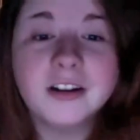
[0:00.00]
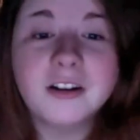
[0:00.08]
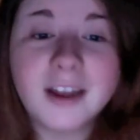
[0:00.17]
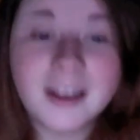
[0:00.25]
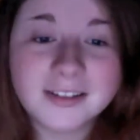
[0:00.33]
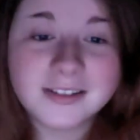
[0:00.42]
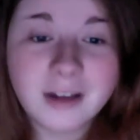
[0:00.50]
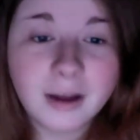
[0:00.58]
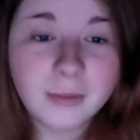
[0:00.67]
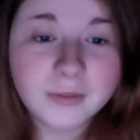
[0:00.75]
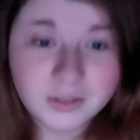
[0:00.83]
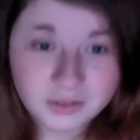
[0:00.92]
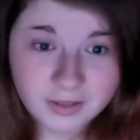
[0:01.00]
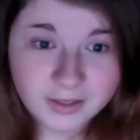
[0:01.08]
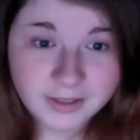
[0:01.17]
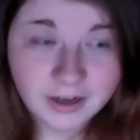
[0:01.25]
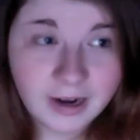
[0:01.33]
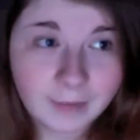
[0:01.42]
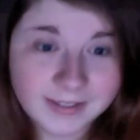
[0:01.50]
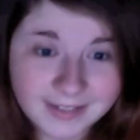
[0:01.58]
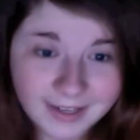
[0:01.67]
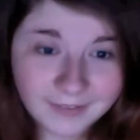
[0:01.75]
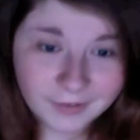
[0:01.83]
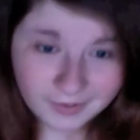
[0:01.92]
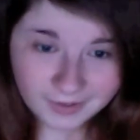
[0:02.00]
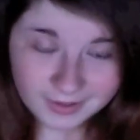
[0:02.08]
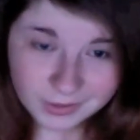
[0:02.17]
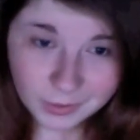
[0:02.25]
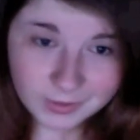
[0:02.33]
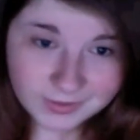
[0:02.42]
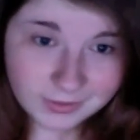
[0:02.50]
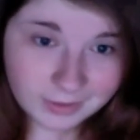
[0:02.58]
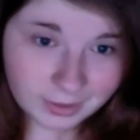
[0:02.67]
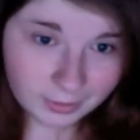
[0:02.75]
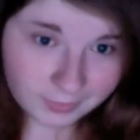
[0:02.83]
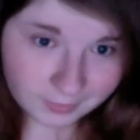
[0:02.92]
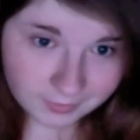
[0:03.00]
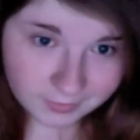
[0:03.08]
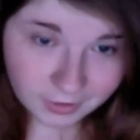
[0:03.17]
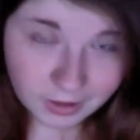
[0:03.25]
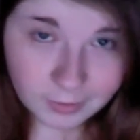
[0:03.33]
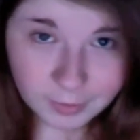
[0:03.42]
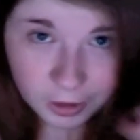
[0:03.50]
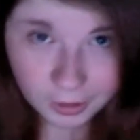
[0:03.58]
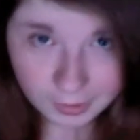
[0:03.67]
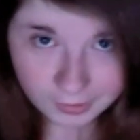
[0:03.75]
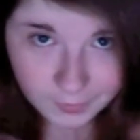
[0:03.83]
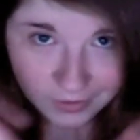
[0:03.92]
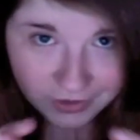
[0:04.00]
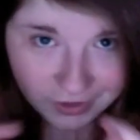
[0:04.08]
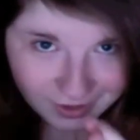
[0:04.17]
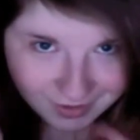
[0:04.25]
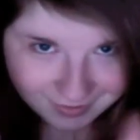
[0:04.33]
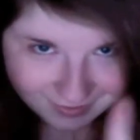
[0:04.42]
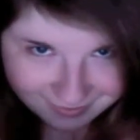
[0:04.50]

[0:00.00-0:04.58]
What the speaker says: Okay, so I will talk to you guys later. I'm excited for the next 2 weeks of Glee because they're gonna be good, and especially